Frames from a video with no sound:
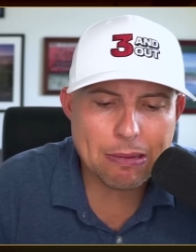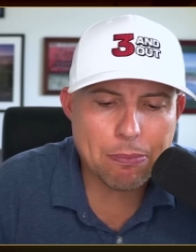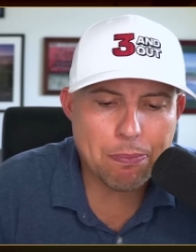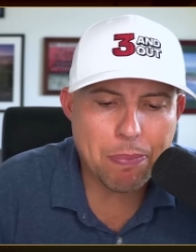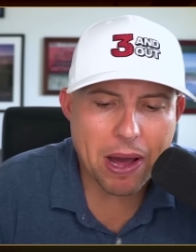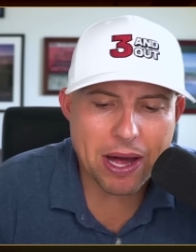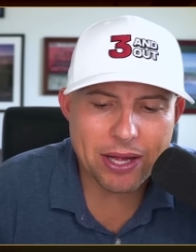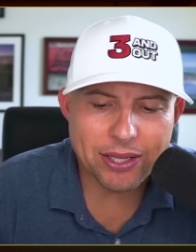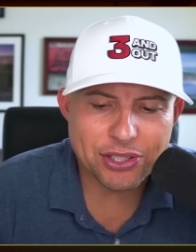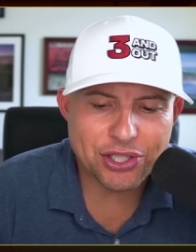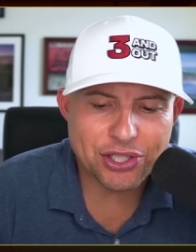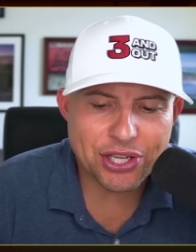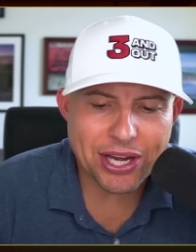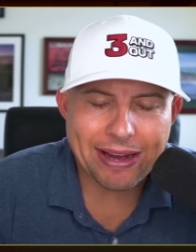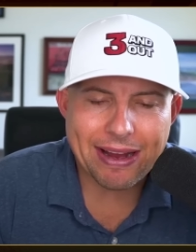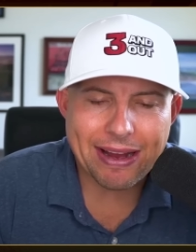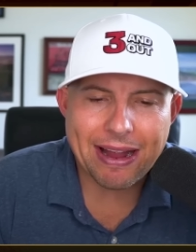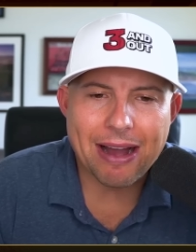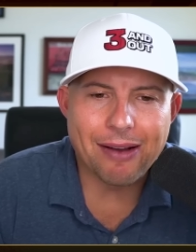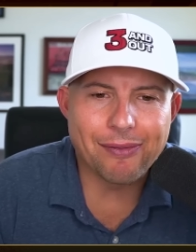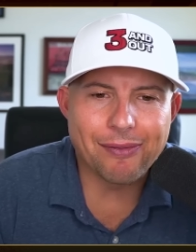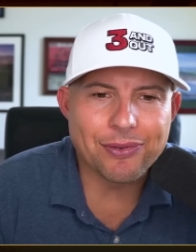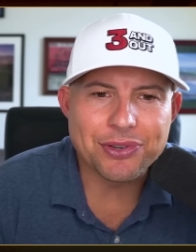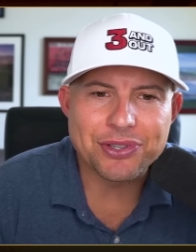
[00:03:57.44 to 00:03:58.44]
Belichick
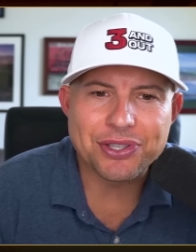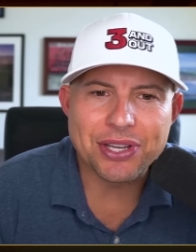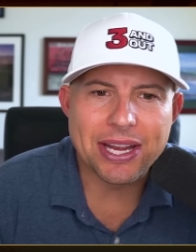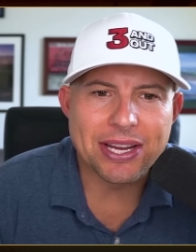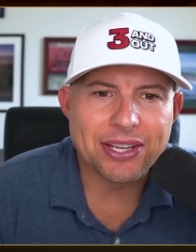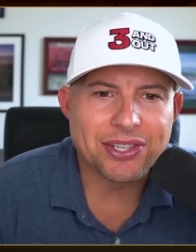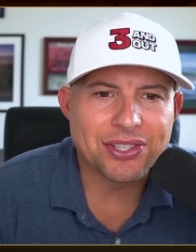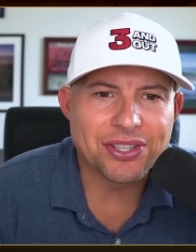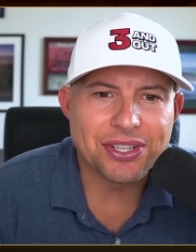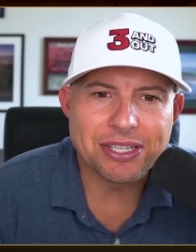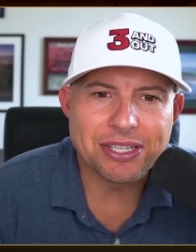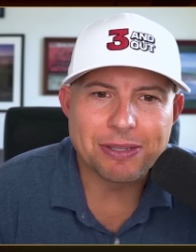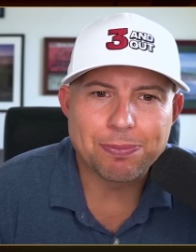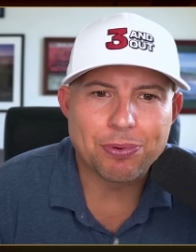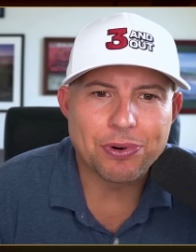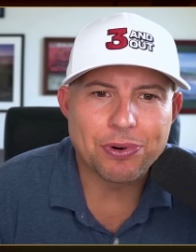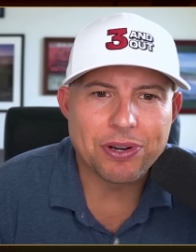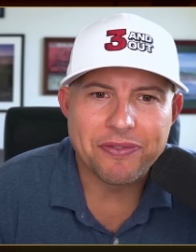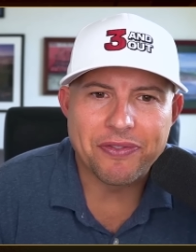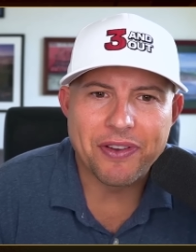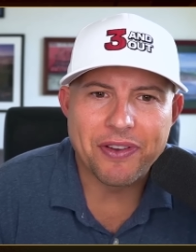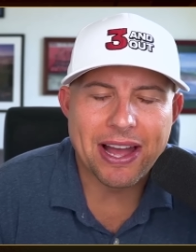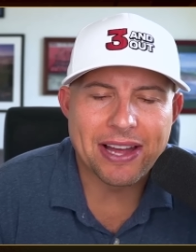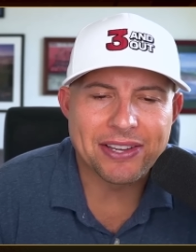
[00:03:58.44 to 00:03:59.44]
conversation is pretty
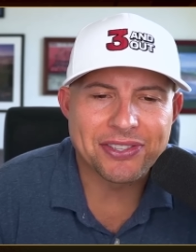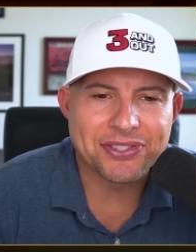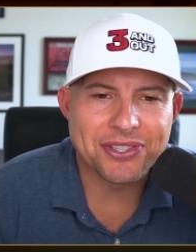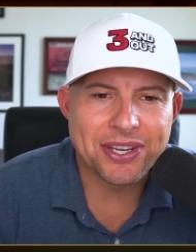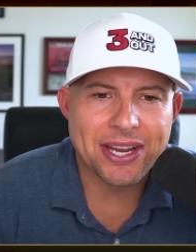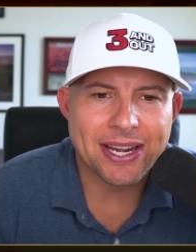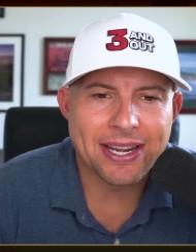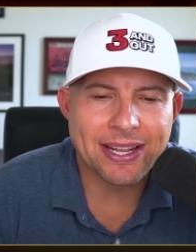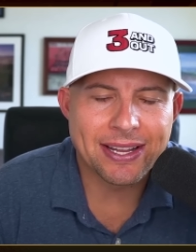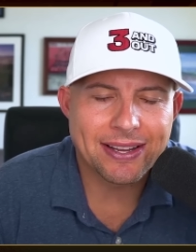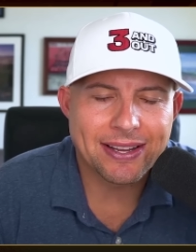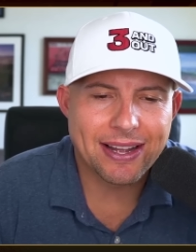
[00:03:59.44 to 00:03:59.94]
fascinating.